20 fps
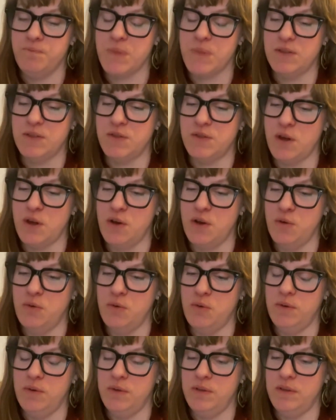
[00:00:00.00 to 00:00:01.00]

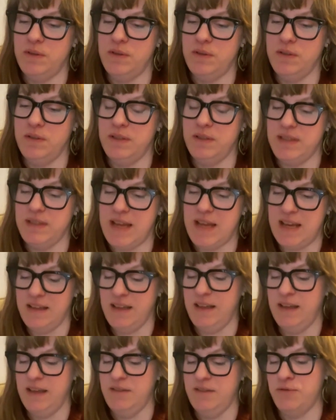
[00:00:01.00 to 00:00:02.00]
So
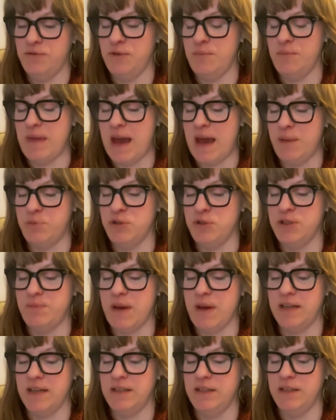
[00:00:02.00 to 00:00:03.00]
taking it from that
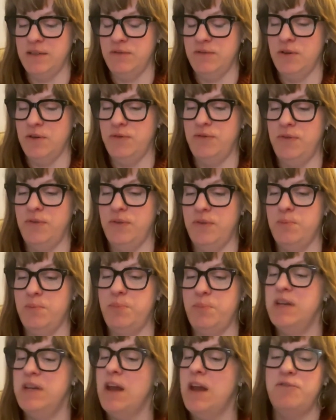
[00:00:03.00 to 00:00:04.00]
perspective of,
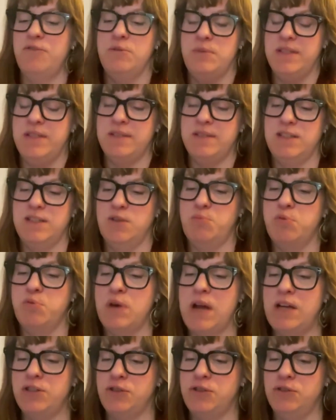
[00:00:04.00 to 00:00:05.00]
but not from a sense of
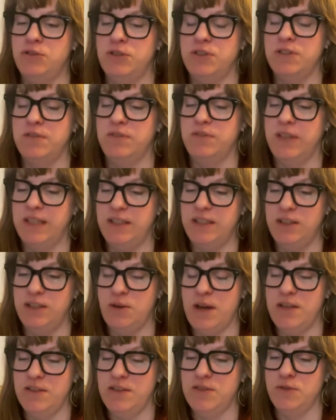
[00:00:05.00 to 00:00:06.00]
pressure, just of like, you know,
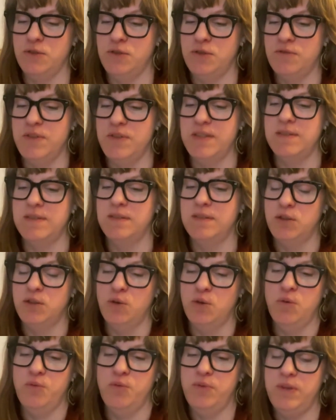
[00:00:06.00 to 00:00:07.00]
I deserve this
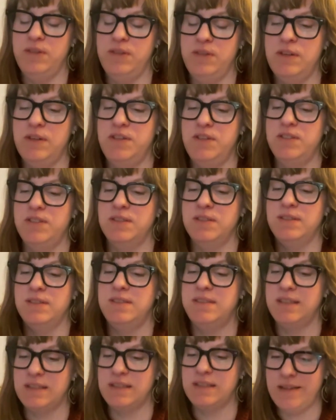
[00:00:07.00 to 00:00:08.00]
little, even if it's
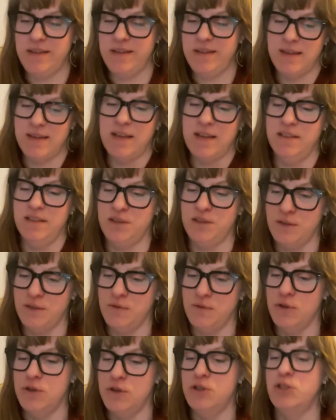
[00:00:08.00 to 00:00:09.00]
60 seconds of
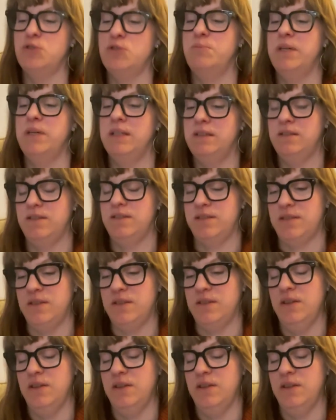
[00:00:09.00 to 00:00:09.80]
nourishment,